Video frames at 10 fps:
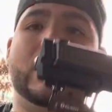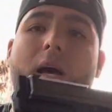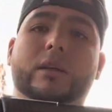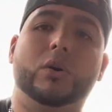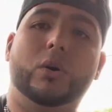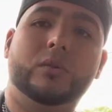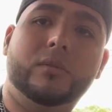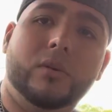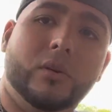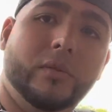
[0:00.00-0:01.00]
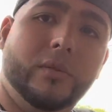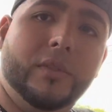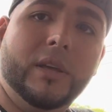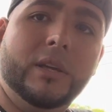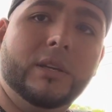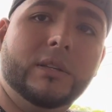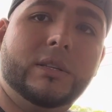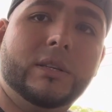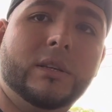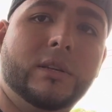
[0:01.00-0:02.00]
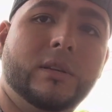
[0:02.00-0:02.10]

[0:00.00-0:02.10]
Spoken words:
I don't on these.